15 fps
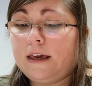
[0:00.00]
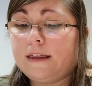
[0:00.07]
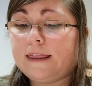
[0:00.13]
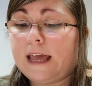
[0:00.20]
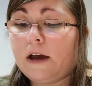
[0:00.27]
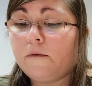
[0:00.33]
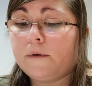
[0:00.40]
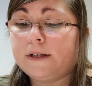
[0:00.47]

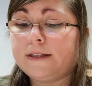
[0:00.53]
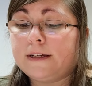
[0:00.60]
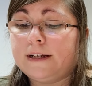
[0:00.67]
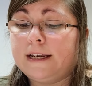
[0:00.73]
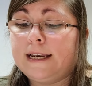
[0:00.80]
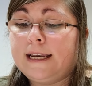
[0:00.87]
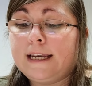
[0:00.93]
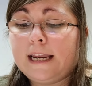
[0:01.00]
That was a
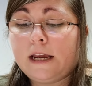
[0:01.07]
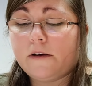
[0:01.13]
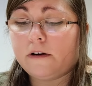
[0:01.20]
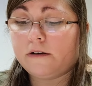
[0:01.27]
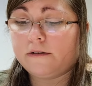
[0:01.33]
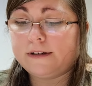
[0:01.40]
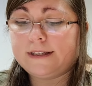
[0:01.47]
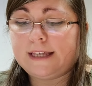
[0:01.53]

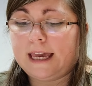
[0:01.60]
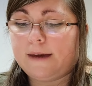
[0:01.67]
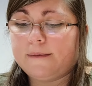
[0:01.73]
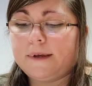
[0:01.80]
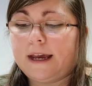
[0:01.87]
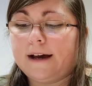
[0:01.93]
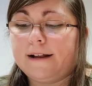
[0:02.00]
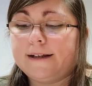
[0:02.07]
narrow escape,
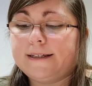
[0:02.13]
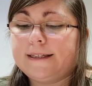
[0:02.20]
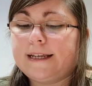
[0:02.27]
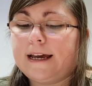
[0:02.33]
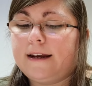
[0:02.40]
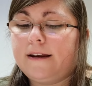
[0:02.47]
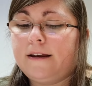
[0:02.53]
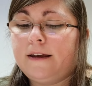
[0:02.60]
Alice
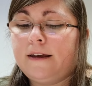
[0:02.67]
said